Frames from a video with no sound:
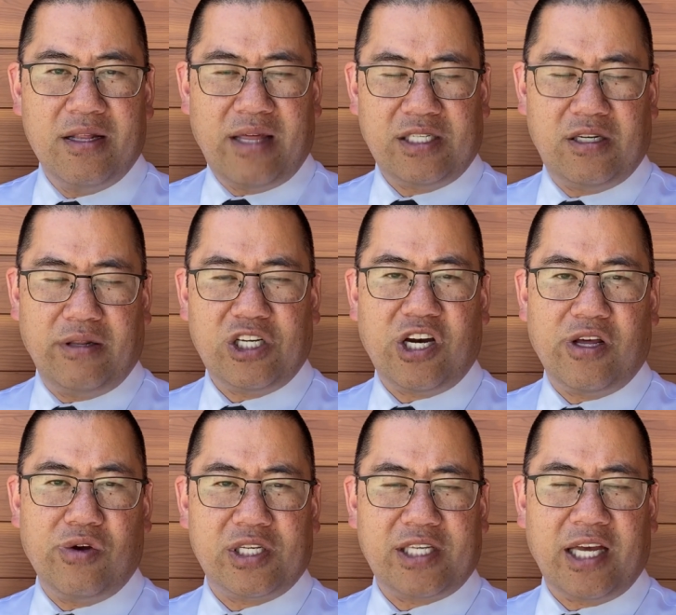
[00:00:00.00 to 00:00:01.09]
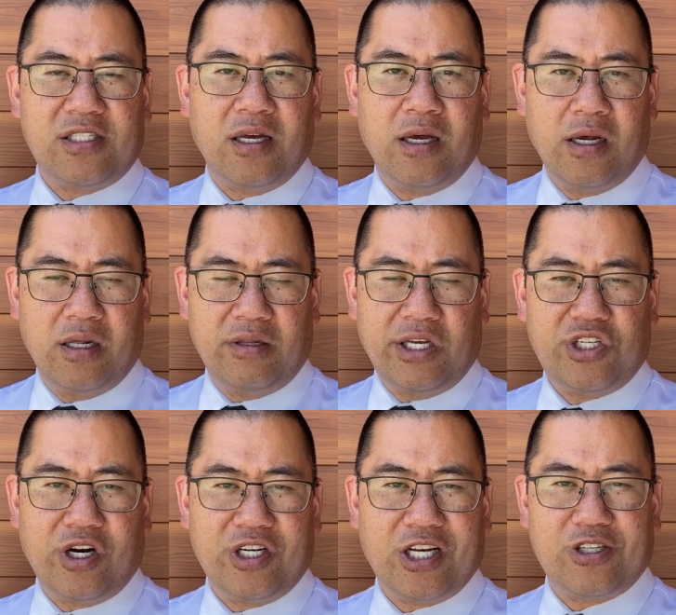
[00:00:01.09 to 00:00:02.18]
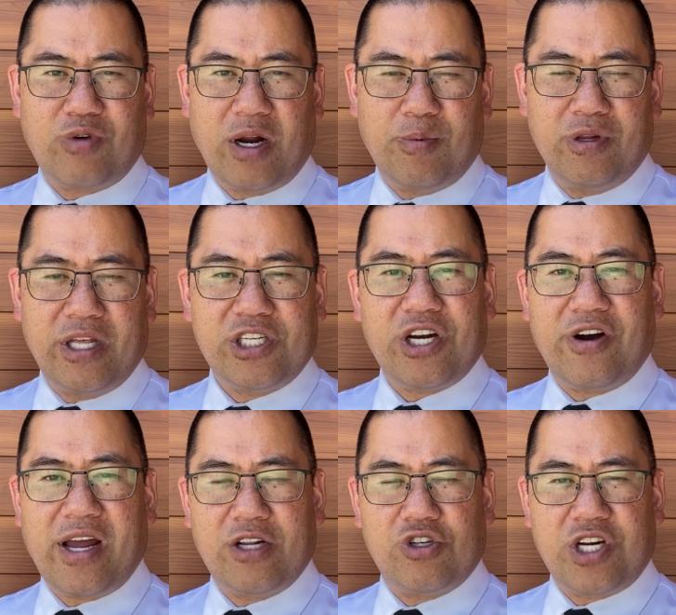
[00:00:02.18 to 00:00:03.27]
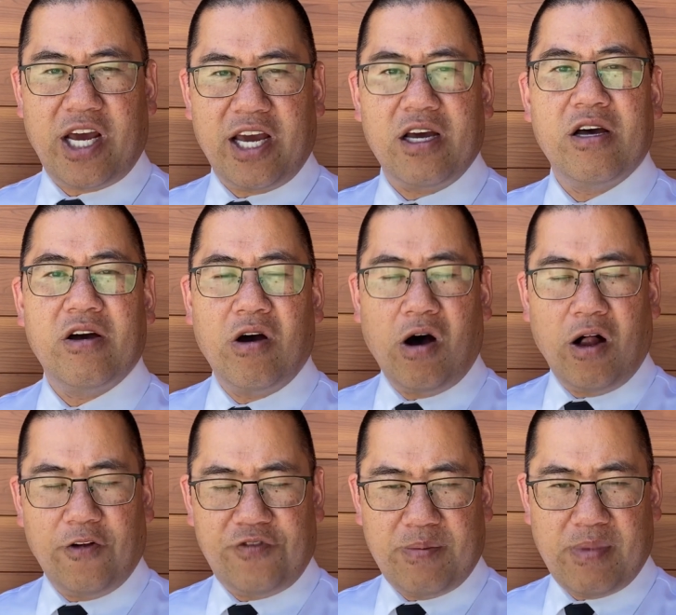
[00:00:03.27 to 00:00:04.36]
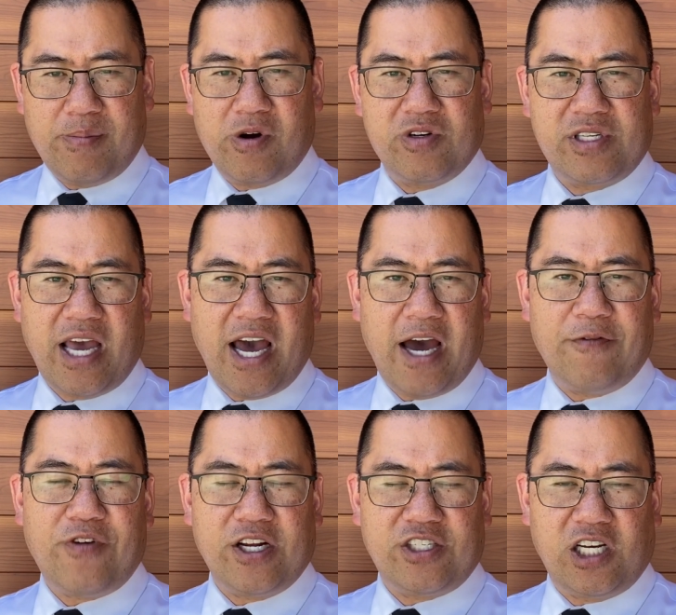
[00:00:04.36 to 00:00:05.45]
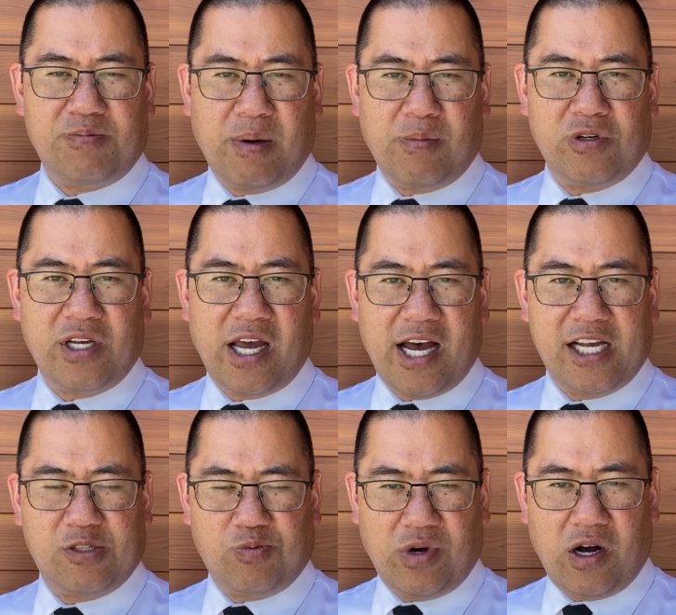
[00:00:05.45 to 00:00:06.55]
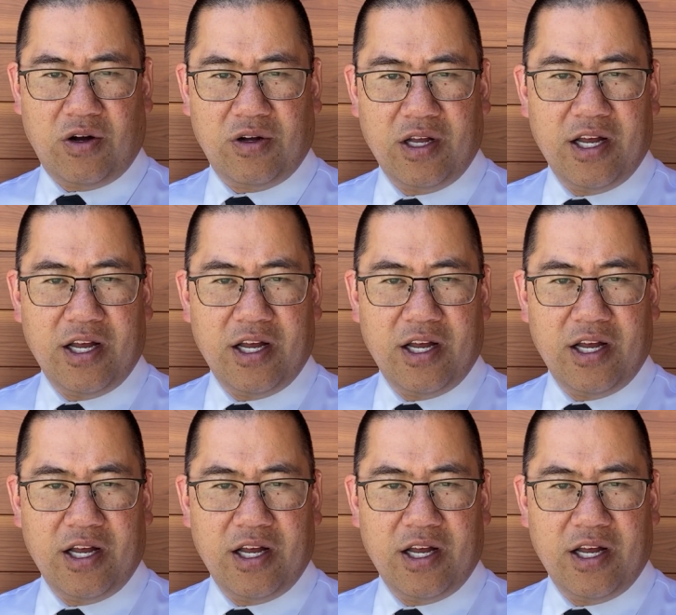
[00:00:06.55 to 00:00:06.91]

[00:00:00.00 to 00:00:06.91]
Thanks to legendary Lucas Gates, legendary Justin Credible, legendary Andrew Chang, Hall of Fame members and franchise members as well.